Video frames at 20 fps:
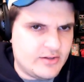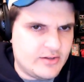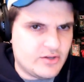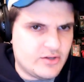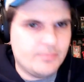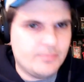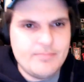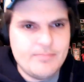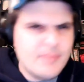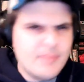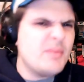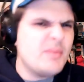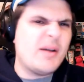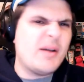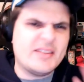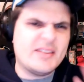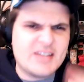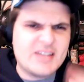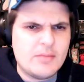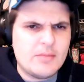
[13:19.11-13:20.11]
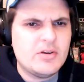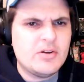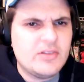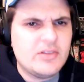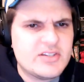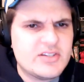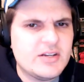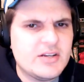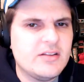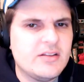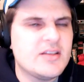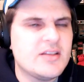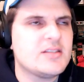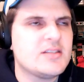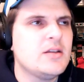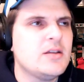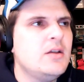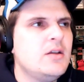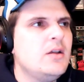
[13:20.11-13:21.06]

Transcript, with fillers: so maybe by the time you're listening to this,